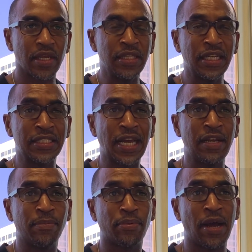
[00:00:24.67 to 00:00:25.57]
The
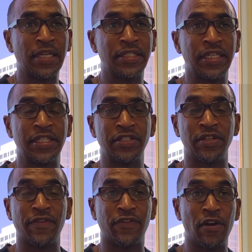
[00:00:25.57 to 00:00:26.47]
asylum process is
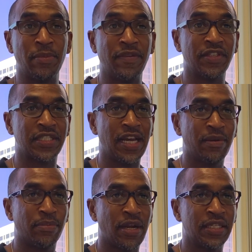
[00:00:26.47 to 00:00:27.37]
an affirmative
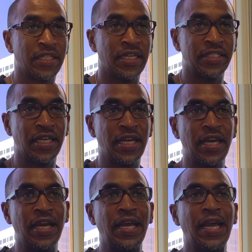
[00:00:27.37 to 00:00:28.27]
asylum process
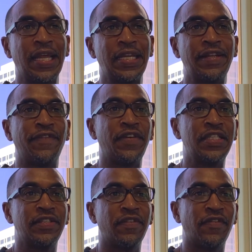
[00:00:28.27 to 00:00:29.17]
and a
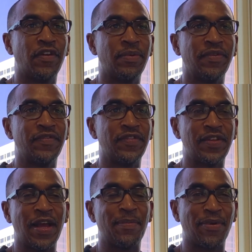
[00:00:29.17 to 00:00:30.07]
defensive affirmative
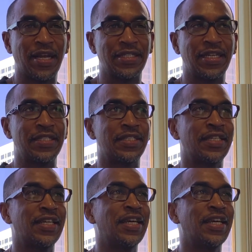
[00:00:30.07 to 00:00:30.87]
process.